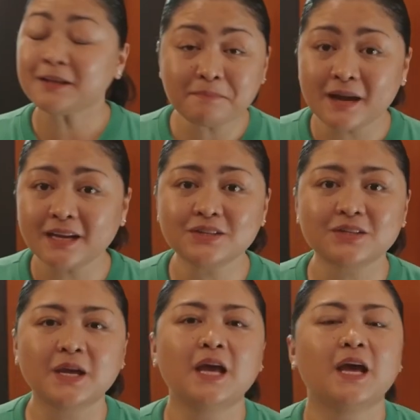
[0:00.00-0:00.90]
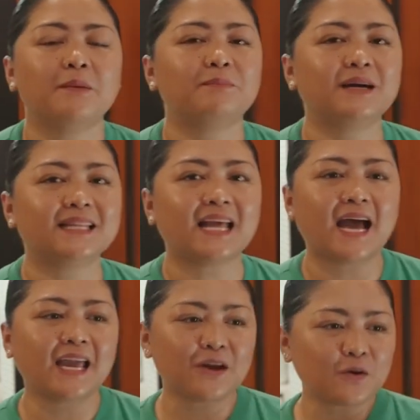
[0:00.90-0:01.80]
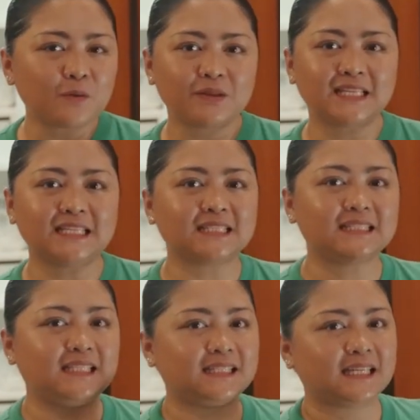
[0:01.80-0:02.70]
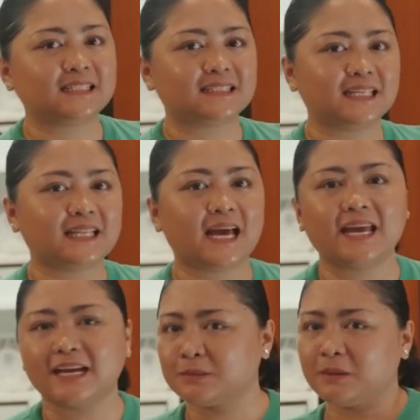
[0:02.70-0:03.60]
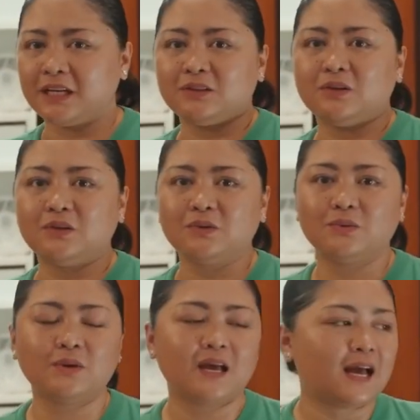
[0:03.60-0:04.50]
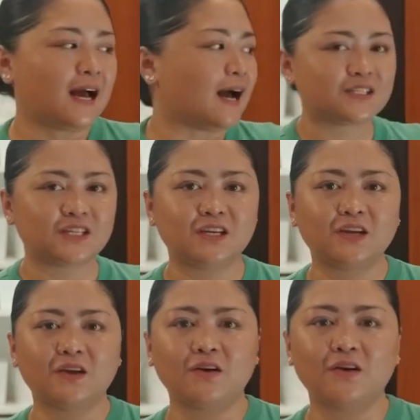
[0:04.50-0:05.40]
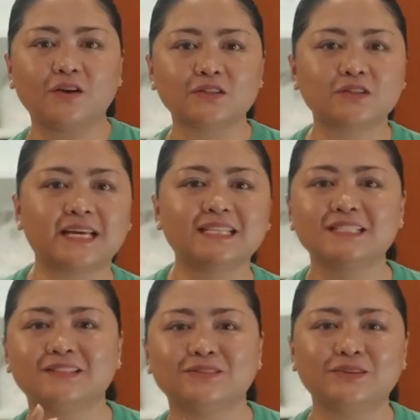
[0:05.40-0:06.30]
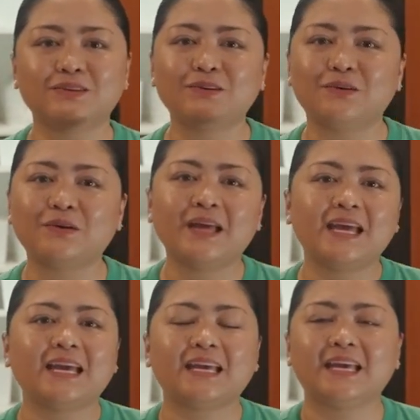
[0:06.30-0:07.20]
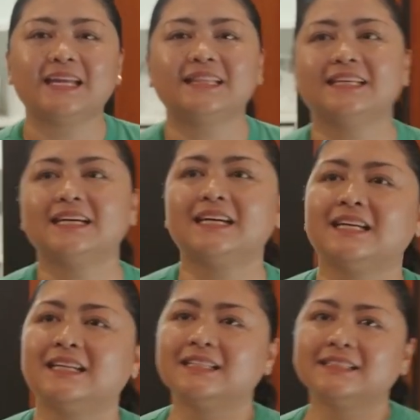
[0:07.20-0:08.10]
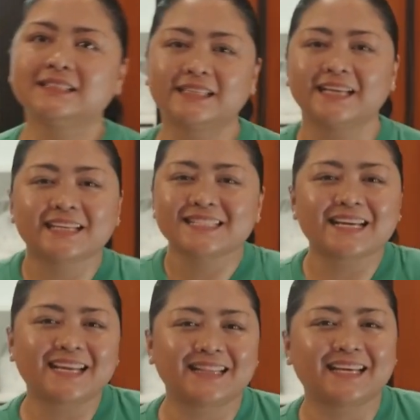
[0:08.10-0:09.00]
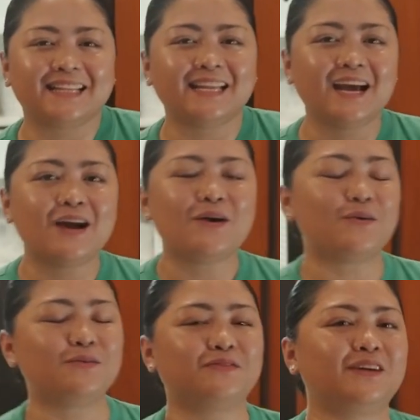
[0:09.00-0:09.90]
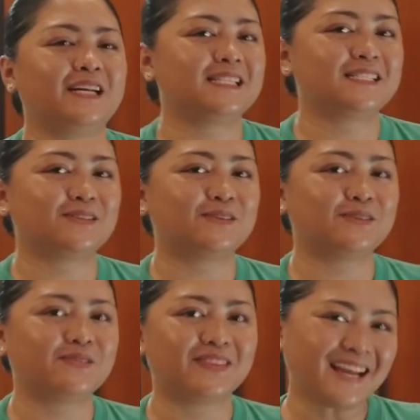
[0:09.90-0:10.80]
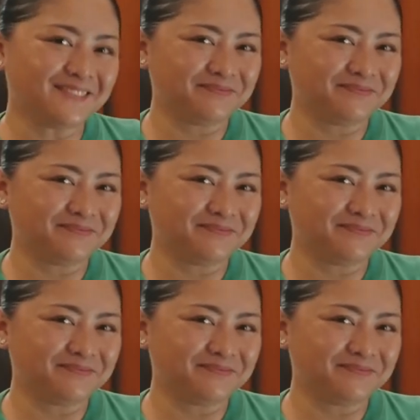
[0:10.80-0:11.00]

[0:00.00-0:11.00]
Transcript: not much, but I hope with the little details that I explained to you, she also gets to, you know, get excited over it. So, yeah.